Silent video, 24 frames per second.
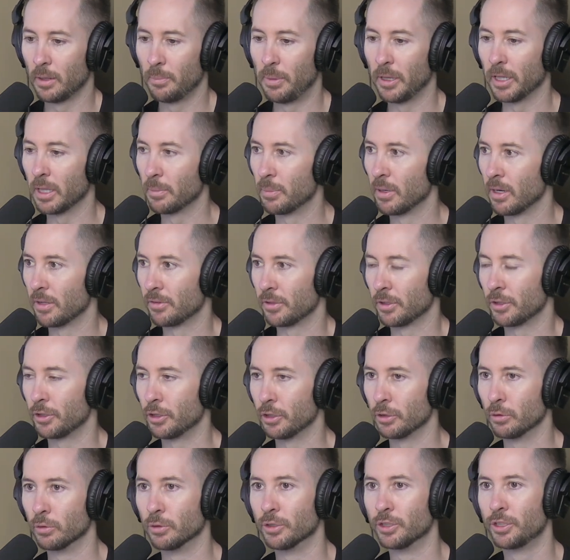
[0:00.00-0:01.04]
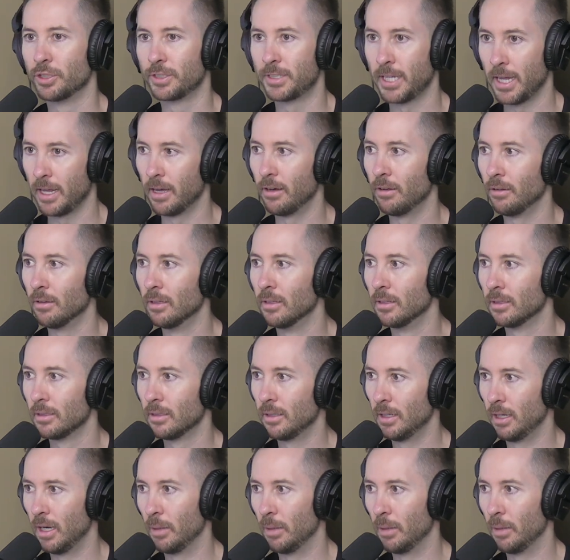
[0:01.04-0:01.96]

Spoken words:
the belly button is a huge tell,